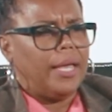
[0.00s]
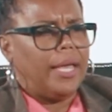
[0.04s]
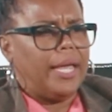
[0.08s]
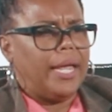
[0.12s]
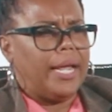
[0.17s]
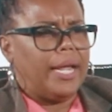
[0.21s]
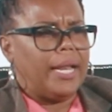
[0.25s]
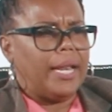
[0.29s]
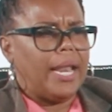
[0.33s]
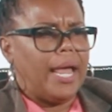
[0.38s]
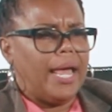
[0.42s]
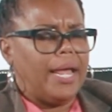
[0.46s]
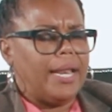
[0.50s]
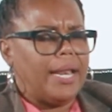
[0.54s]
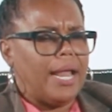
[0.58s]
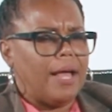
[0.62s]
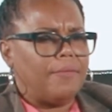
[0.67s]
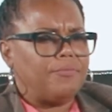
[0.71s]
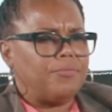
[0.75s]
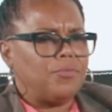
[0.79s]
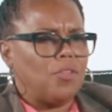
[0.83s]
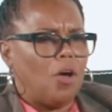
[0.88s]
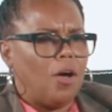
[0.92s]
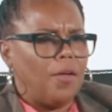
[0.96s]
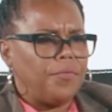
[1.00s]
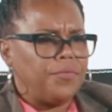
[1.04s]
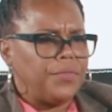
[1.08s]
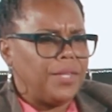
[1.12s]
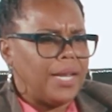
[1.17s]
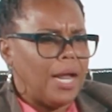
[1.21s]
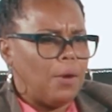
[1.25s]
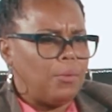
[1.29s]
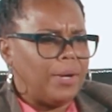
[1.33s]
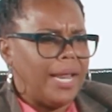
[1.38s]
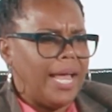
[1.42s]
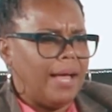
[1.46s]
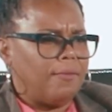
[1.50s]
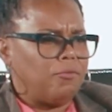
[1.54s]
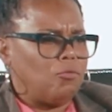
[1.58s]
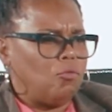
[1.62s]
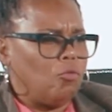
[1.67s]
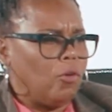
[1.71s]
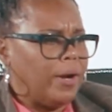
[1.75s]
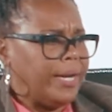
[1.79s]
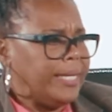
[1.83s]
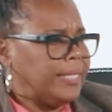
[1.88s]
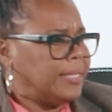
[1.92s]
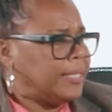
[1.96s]
and, and I thought that I would have
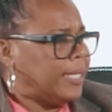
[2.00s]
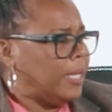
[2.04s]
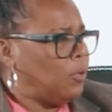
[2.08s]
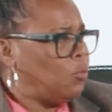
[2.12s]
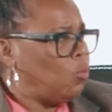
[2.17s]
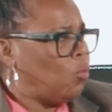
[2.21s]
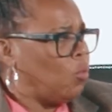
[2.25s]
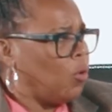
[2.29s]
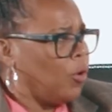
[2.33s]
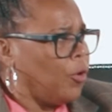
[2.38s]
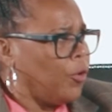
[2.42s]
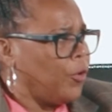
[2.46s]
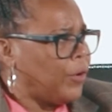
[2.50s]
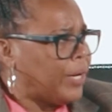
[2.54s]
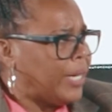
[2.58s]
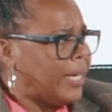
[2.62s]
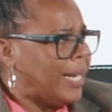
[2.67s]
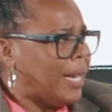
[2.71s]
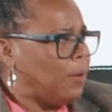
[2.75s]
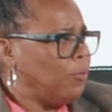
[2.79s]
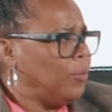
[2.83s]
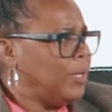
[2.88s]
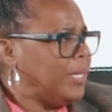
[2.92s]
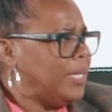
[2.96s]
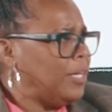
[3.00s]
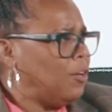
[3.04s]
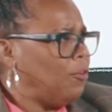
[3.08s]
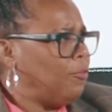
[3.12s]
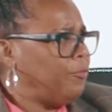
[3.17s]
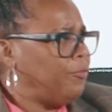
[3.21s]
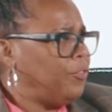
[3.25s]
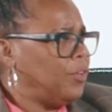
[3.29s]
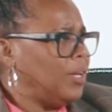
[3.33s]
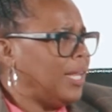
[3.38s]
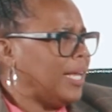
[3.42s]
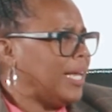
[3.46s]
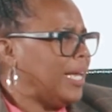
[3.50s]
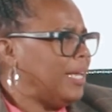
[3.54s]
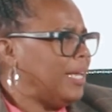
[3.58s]
grace at work, and I really don't feel like